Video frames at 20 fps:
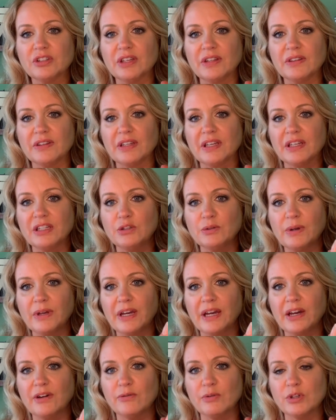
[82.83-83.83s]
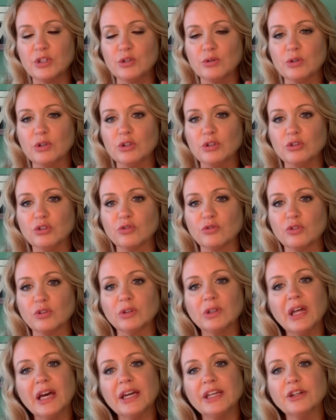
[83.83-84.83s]
and then you have what you can use for
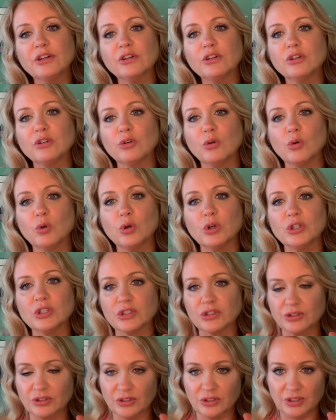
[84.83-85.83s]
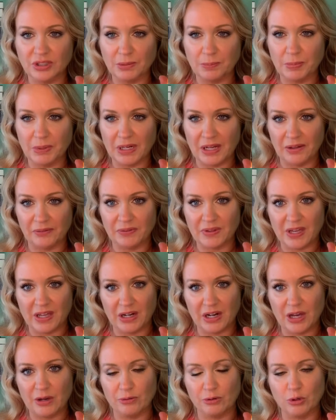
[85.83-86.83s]
liner or just to deepen out that
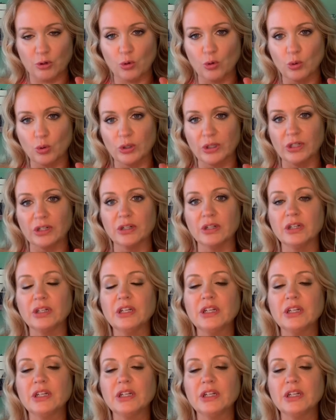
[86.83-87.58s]
outer corner.